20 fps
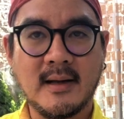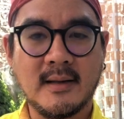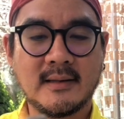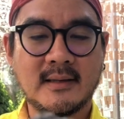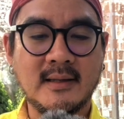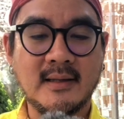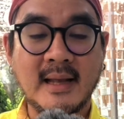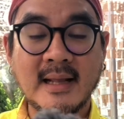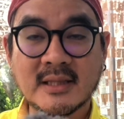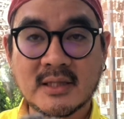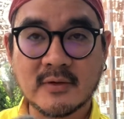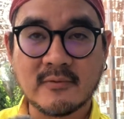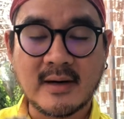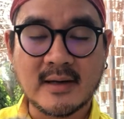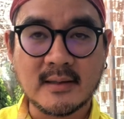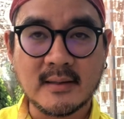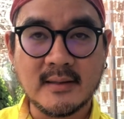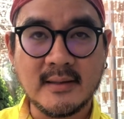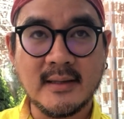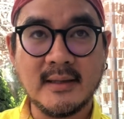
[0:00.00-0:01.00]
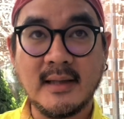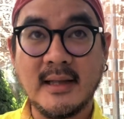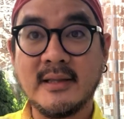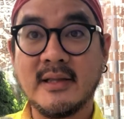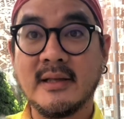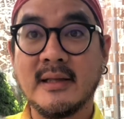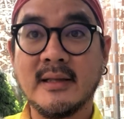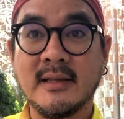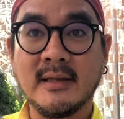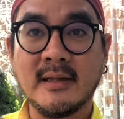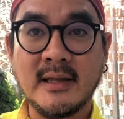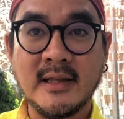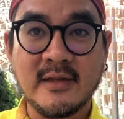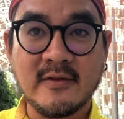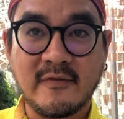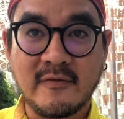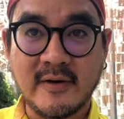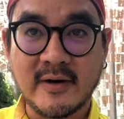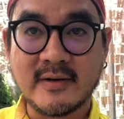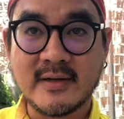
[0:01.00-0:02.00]
the
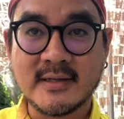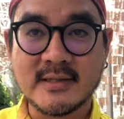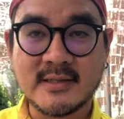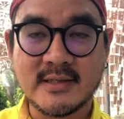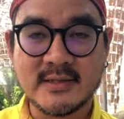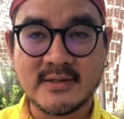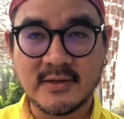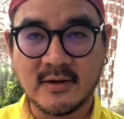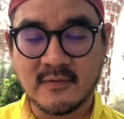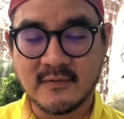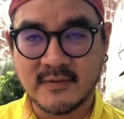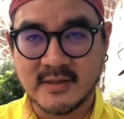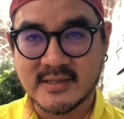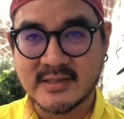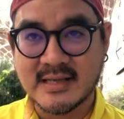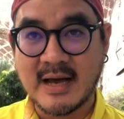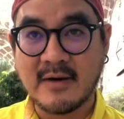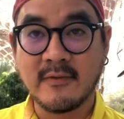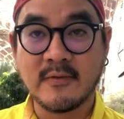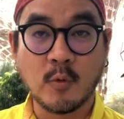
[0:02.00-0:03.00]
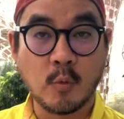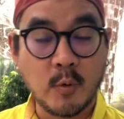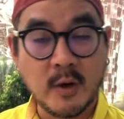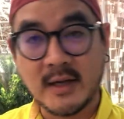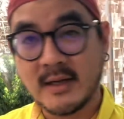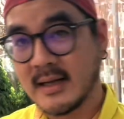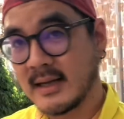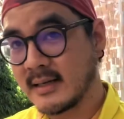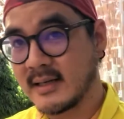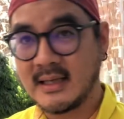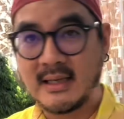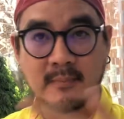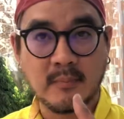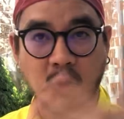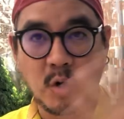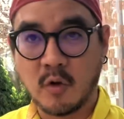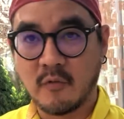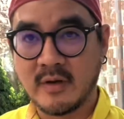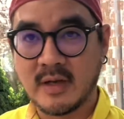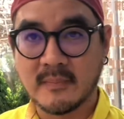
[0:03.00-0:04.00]
interferences of the sound of the wind that keep
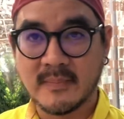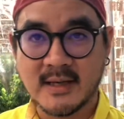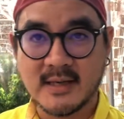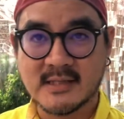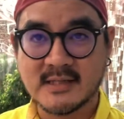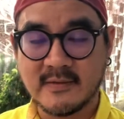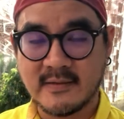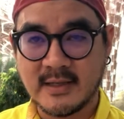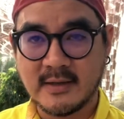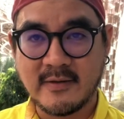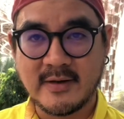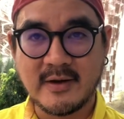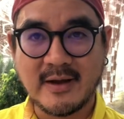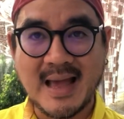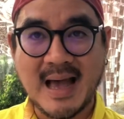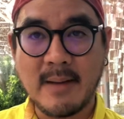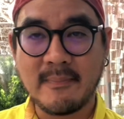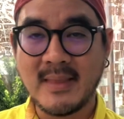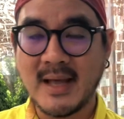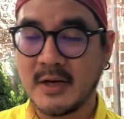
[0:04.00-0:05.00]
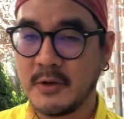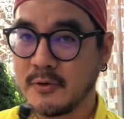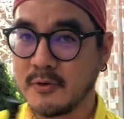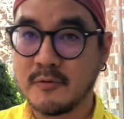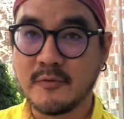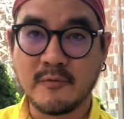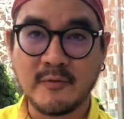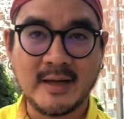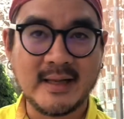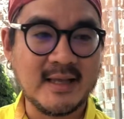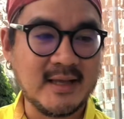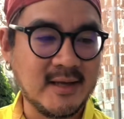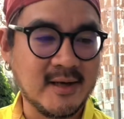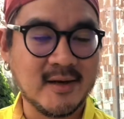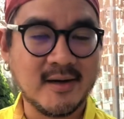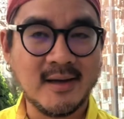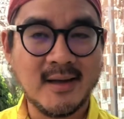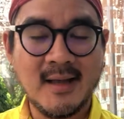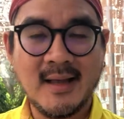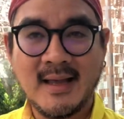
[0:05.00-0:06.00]
blowing, because when you have that, you couldn't really
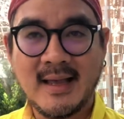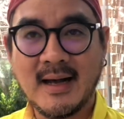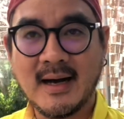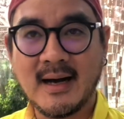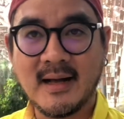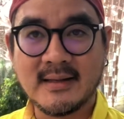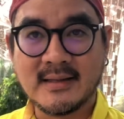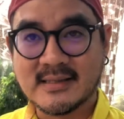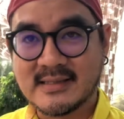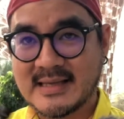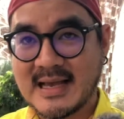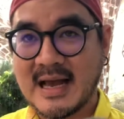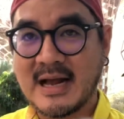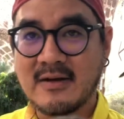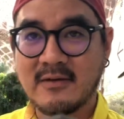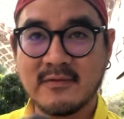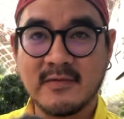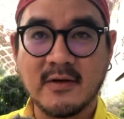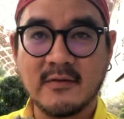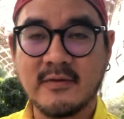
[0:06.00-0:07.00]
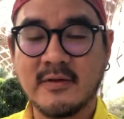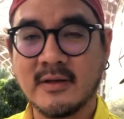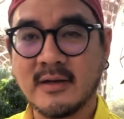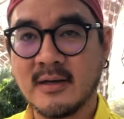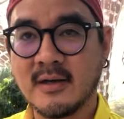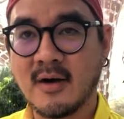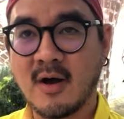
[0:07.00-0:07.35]
hear the sound of the